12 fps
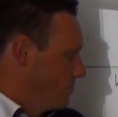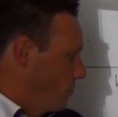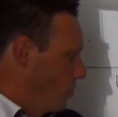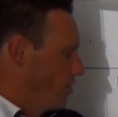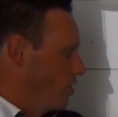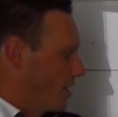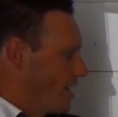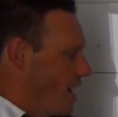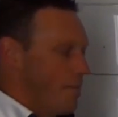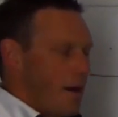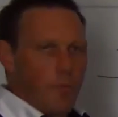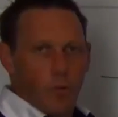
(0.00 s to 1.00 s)
or you've got to
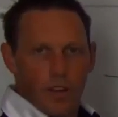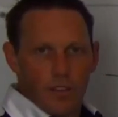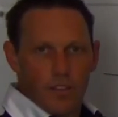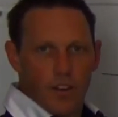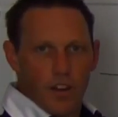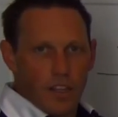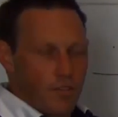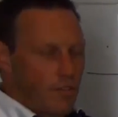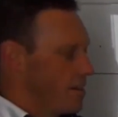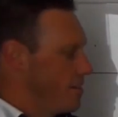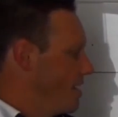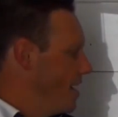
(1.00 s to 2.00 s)
come up with
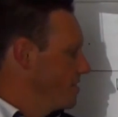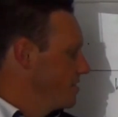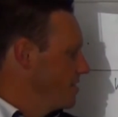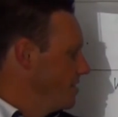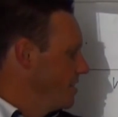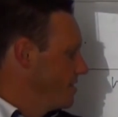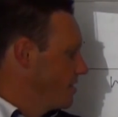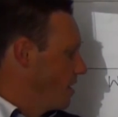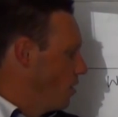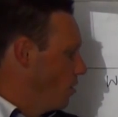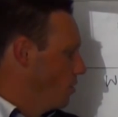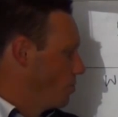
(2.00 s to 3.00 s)
33,000 a year to
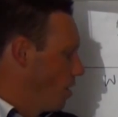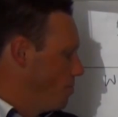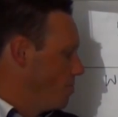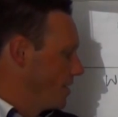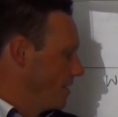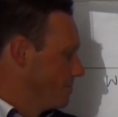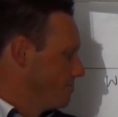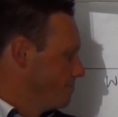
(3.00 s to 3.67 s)
hold the property.